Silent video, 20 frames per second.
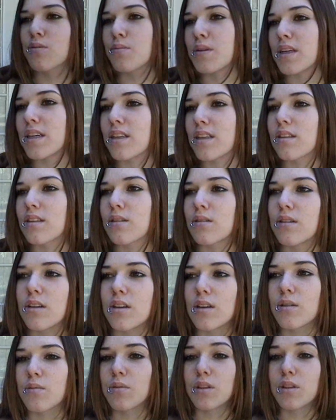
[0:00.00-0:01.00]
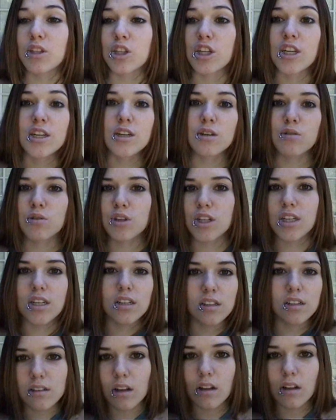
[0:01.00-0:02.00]
Smith, with Cheeto
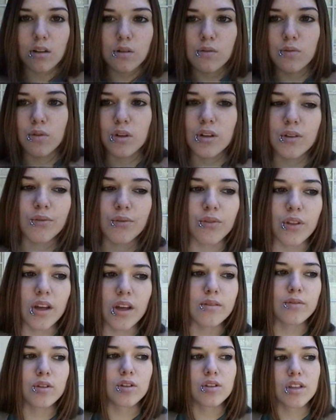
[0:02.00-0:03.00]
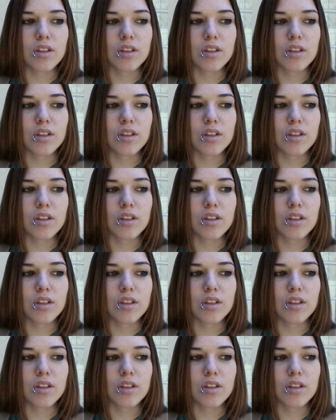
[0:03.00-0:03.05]
cheese all over his flavor